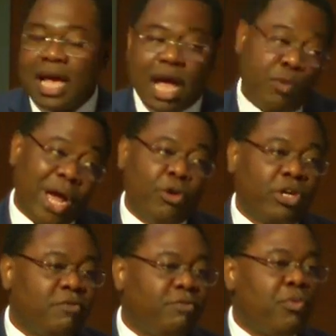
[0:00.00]
and we are
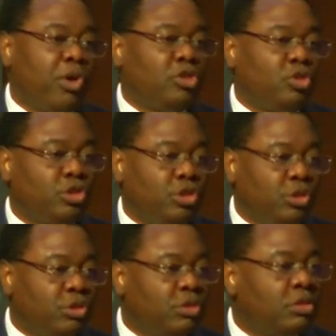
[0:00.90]
looking forward to
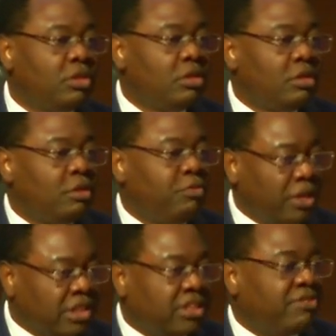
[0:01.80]
you
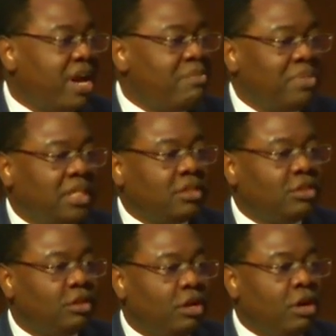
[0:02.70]
for the refinement
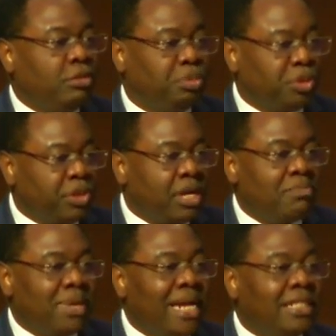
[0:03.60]
of the
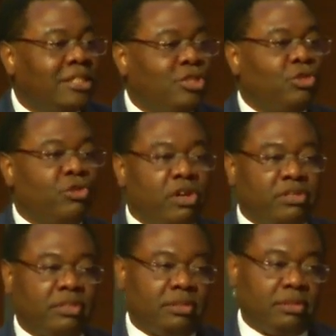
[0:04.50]
program and in due
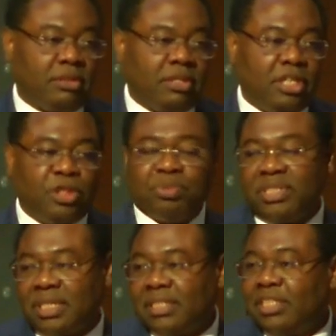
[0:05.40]
course, its
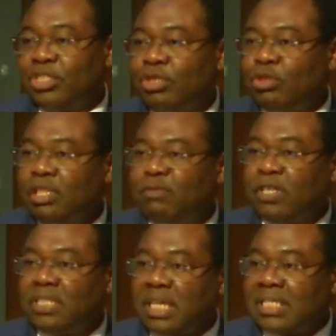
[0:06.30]
presentation to the
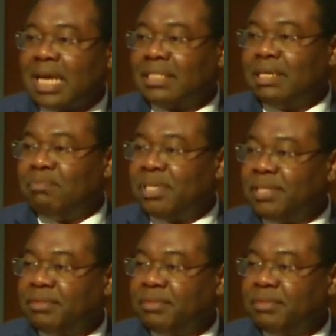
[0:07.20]
40th Assembly.